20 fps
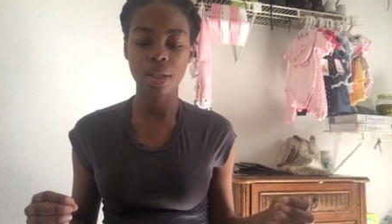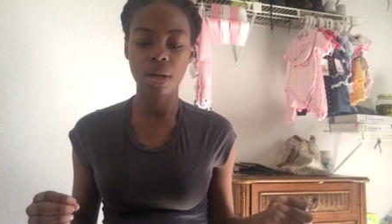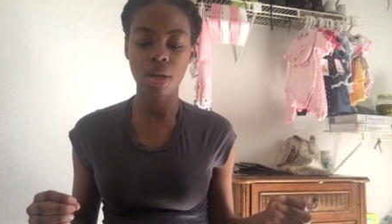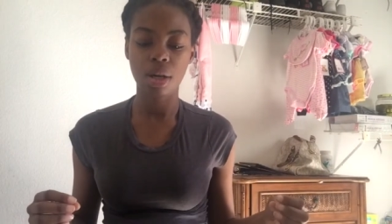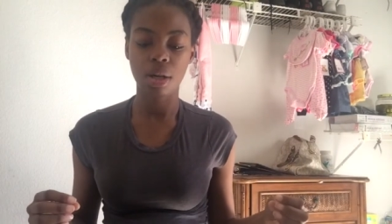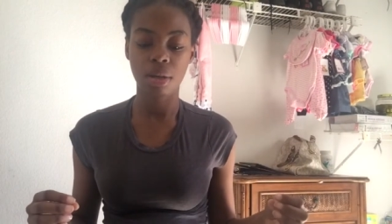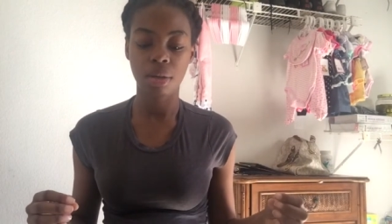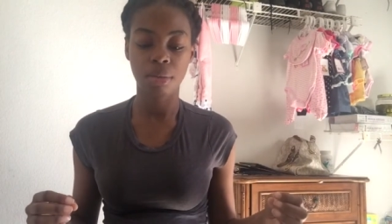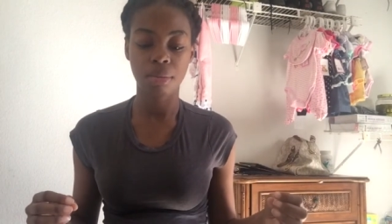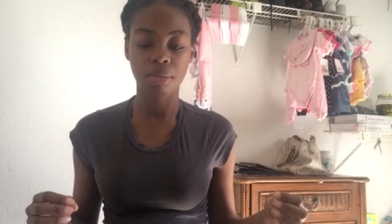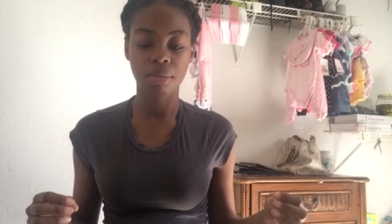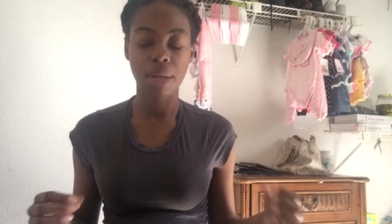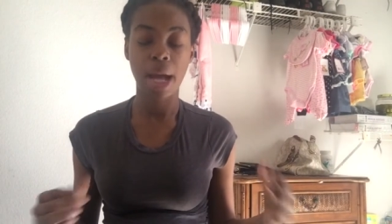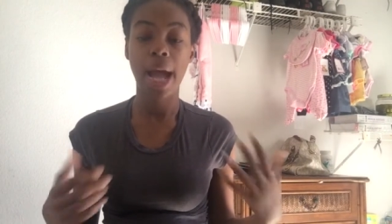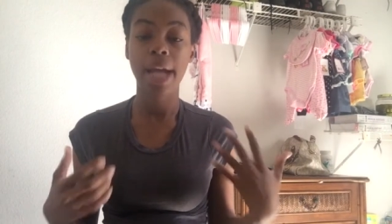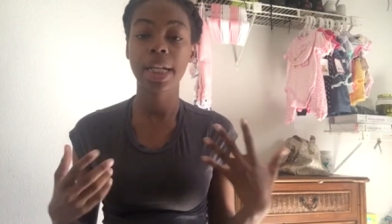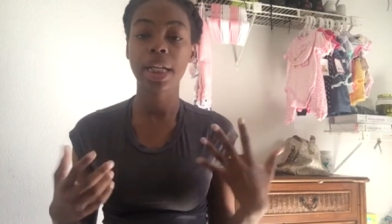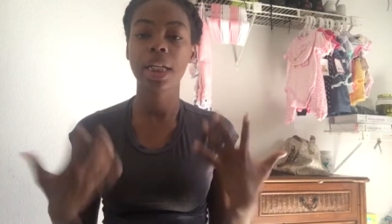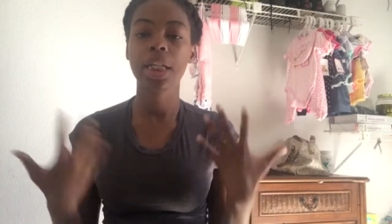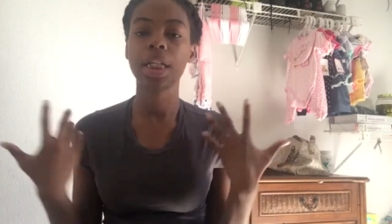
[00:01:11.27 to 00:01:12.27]
Um,
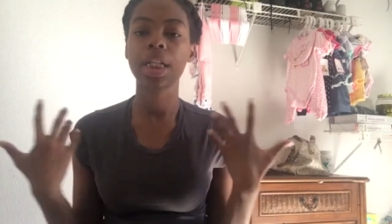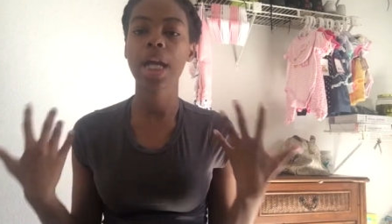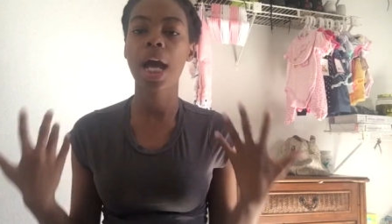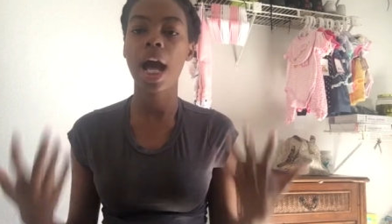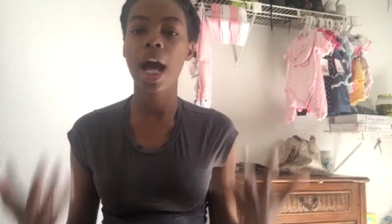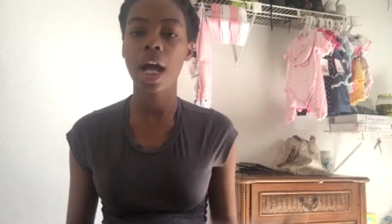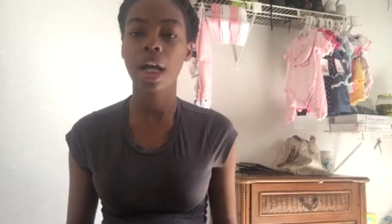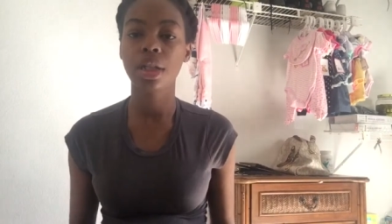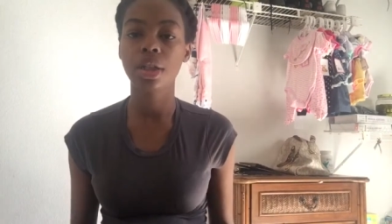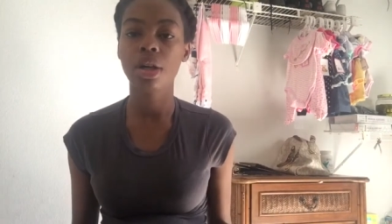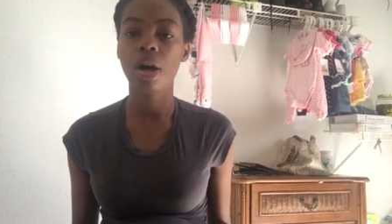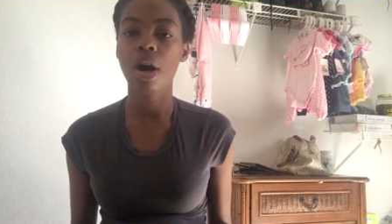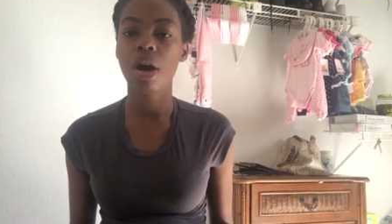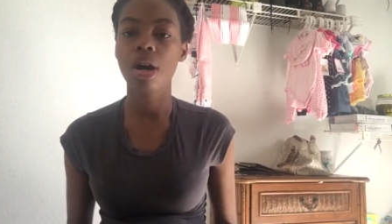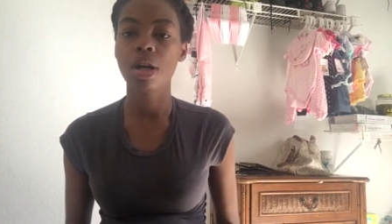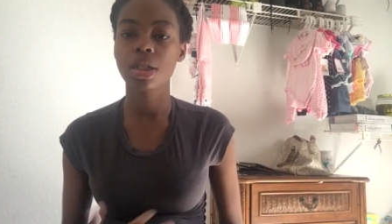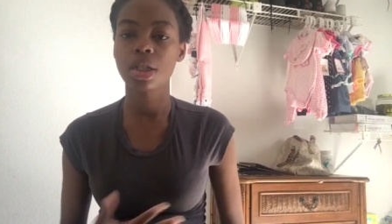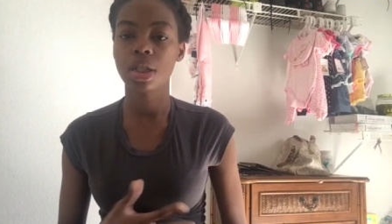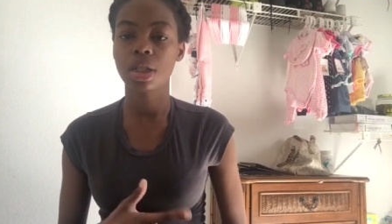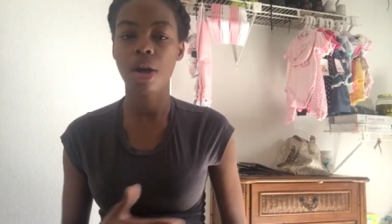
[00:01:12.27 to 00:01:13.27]
I can eat hot
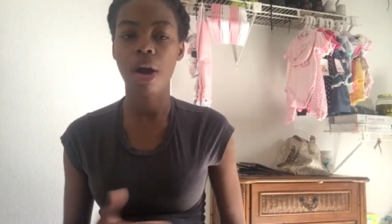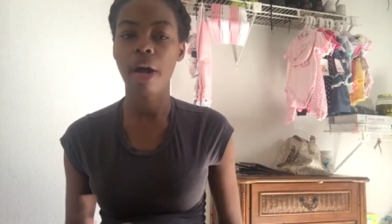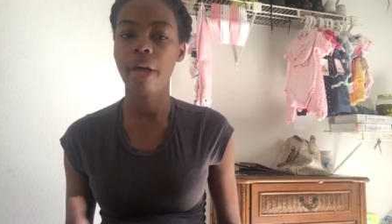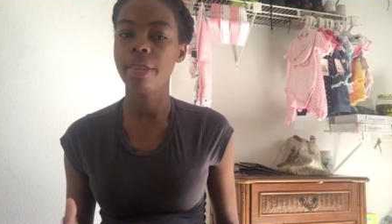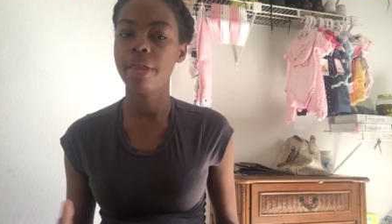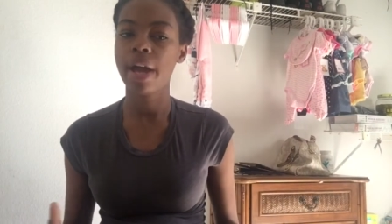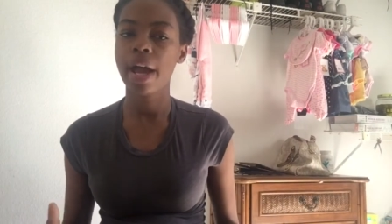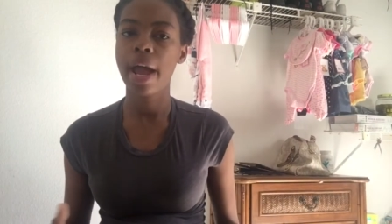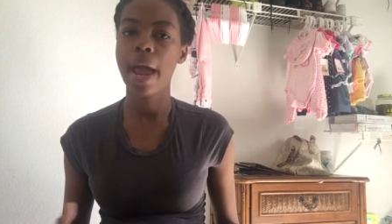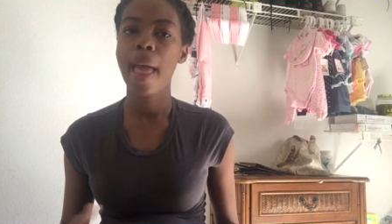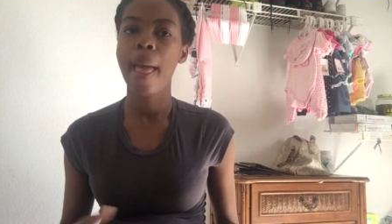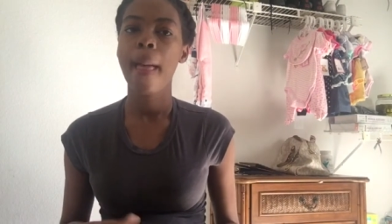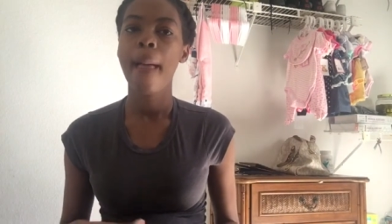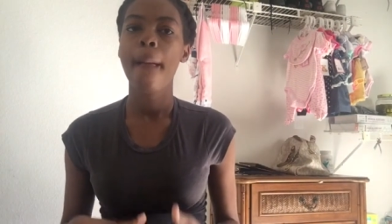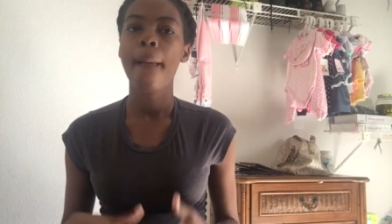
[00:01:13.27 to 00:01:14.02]
dogs and all that,